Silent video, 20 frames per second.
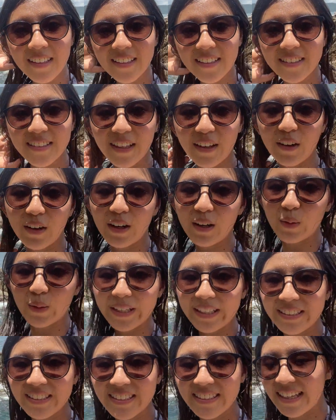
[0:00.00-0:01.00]
So
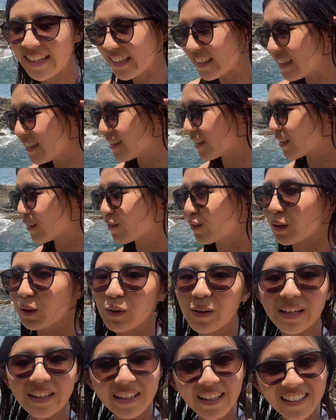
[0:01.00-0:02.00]
we stayed here for a
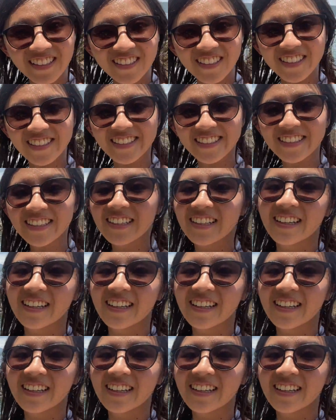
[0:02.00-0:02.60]
quick lunch.